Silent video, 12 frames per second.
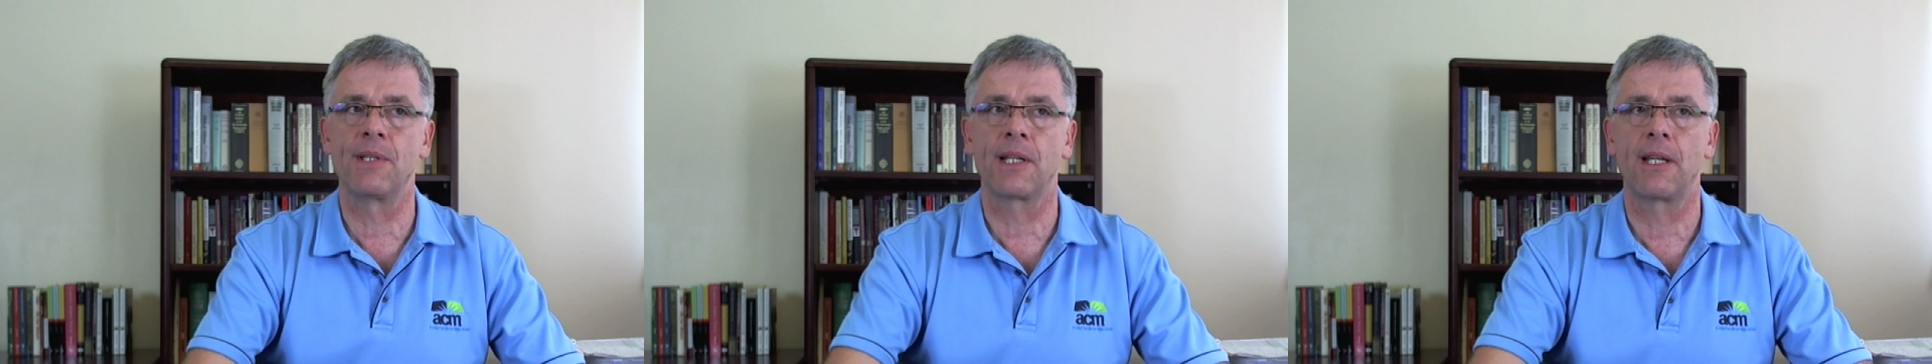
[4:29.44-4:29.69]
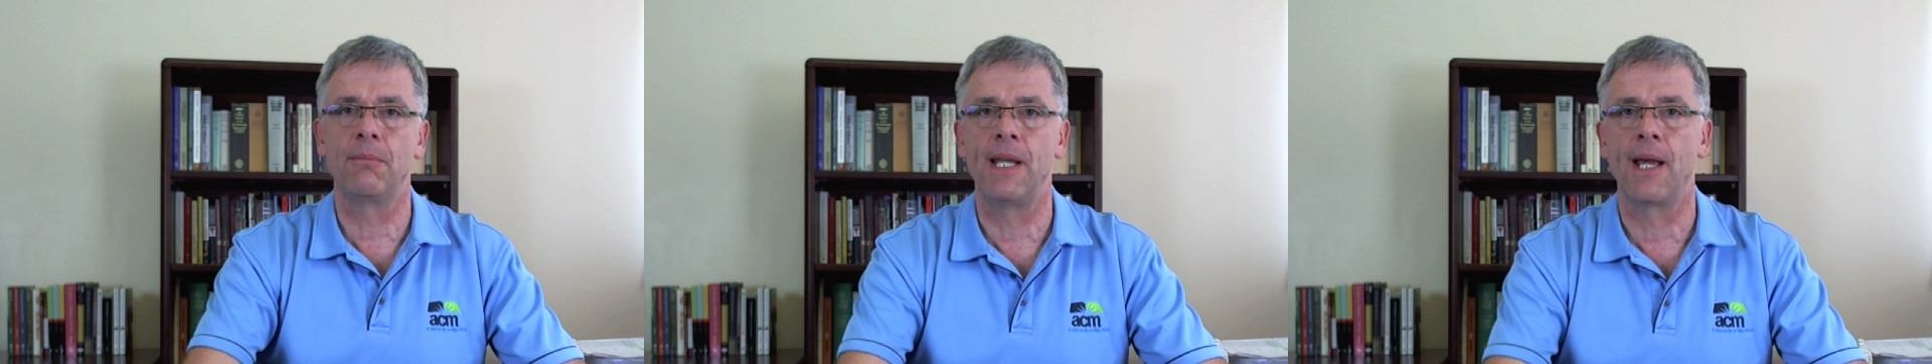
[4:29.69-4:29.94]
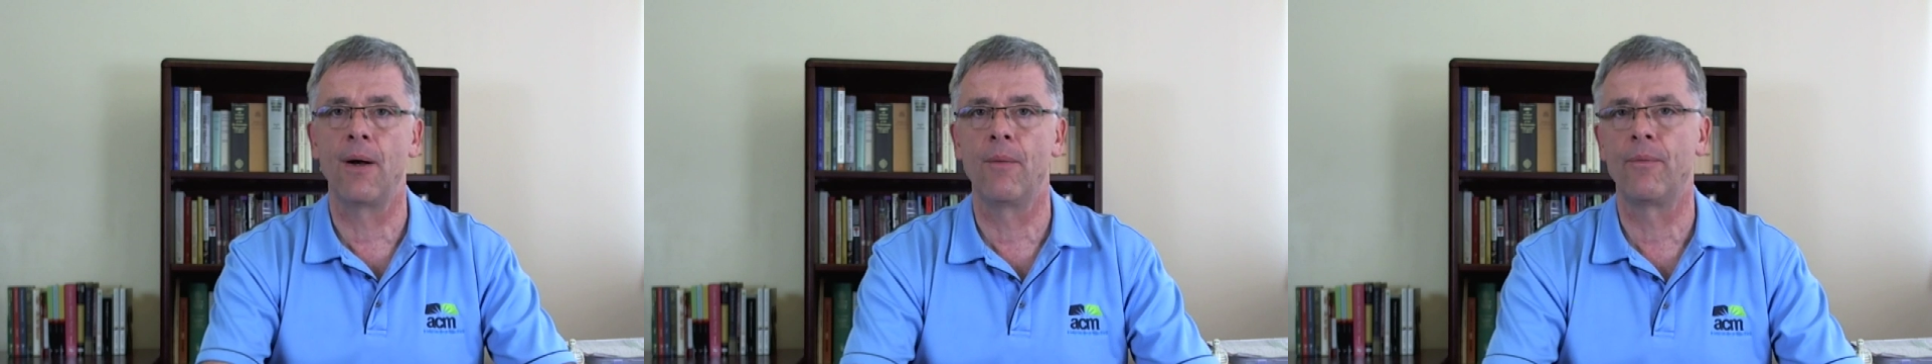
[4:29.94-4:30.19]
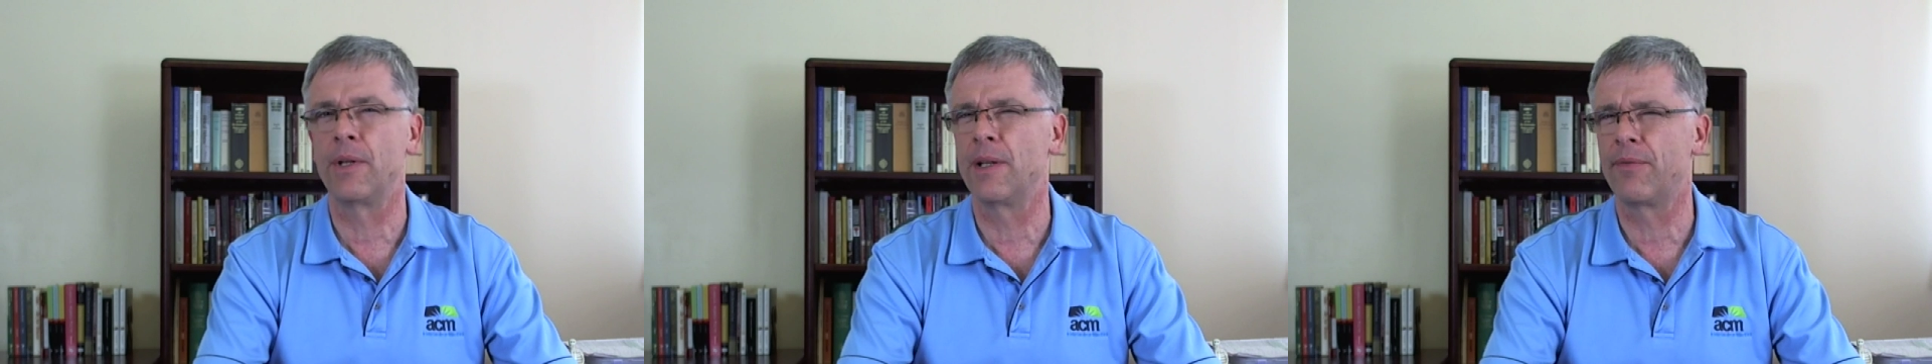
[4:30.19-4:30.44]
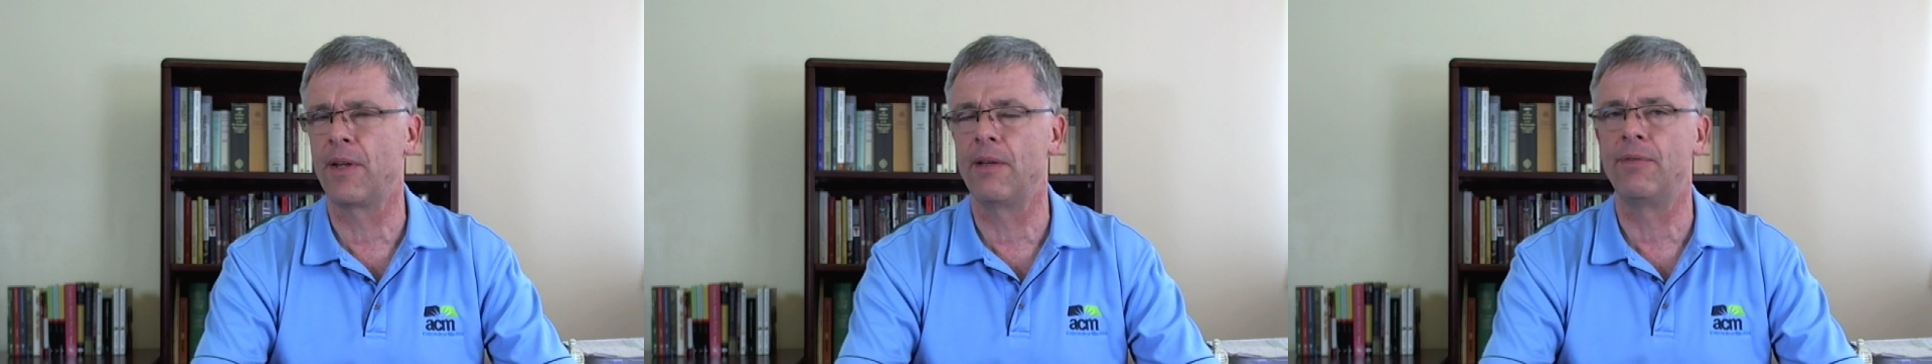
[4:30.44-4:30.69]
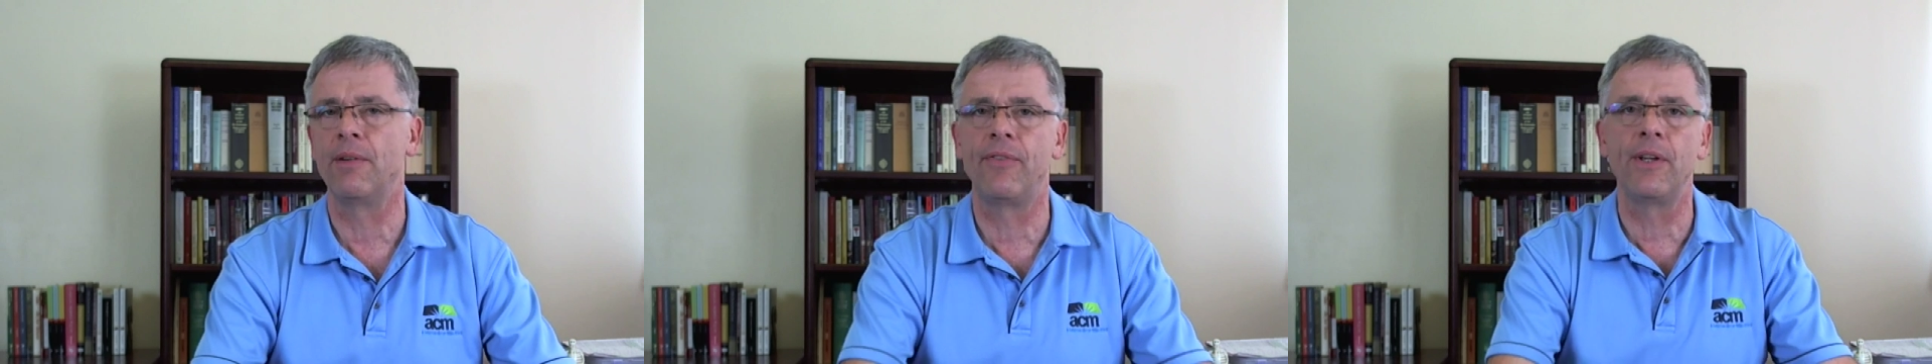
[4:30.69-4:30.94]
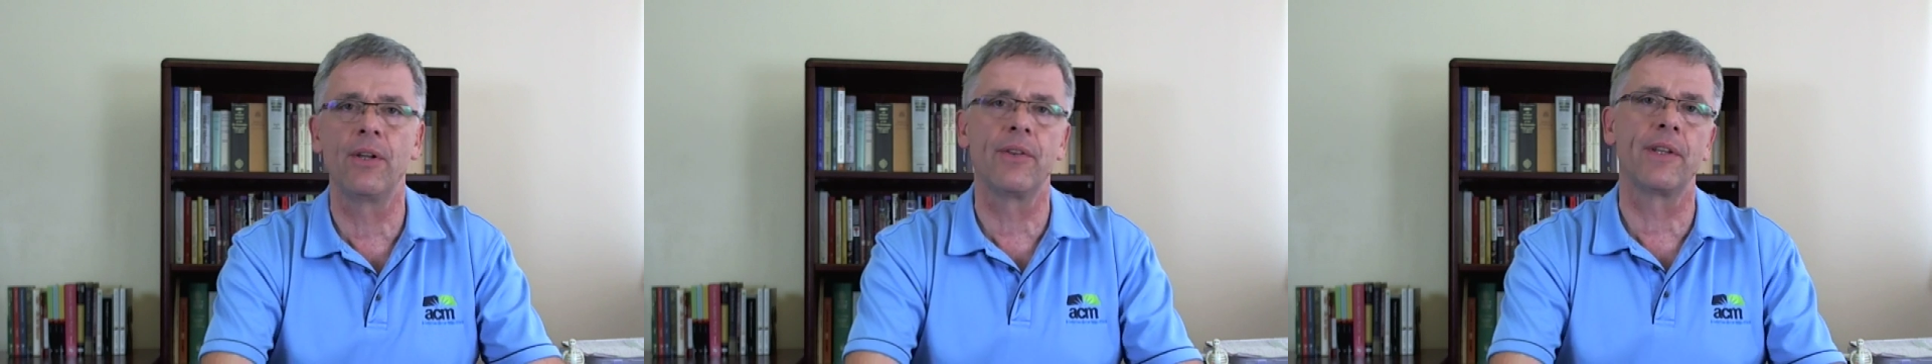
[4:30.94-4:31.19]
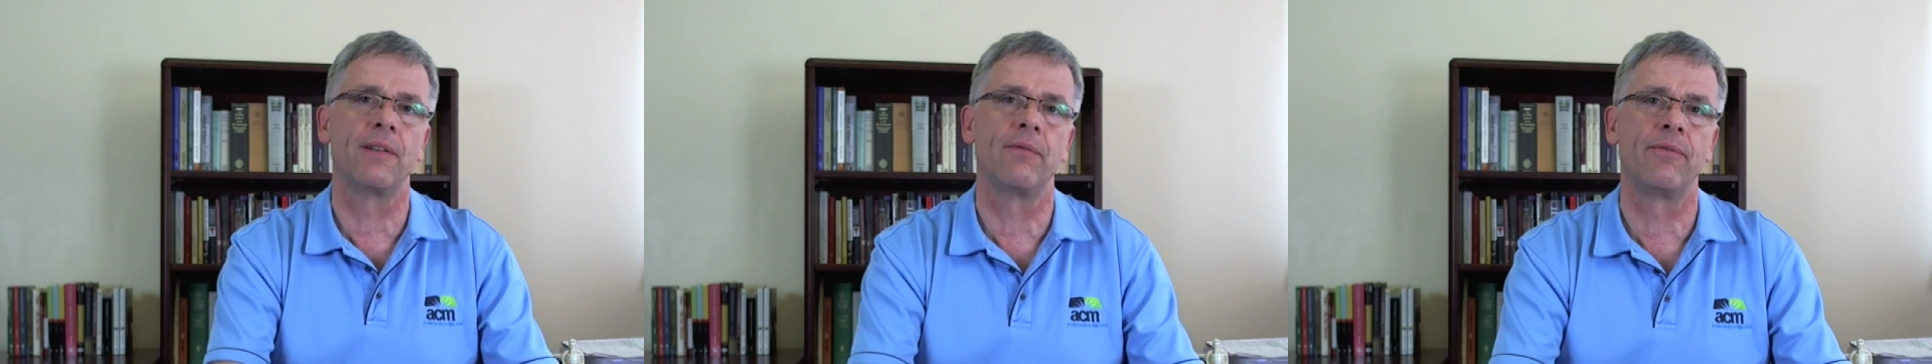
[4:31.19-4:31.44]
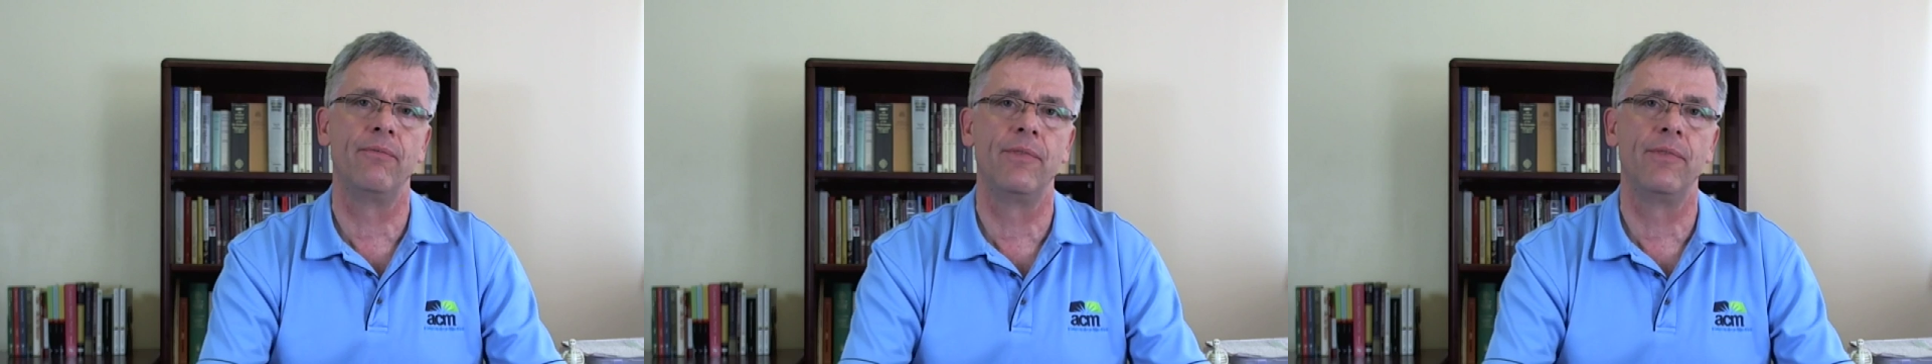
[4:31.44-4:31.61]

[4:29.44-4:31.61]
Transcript: it can be helpful if, if you feel that the,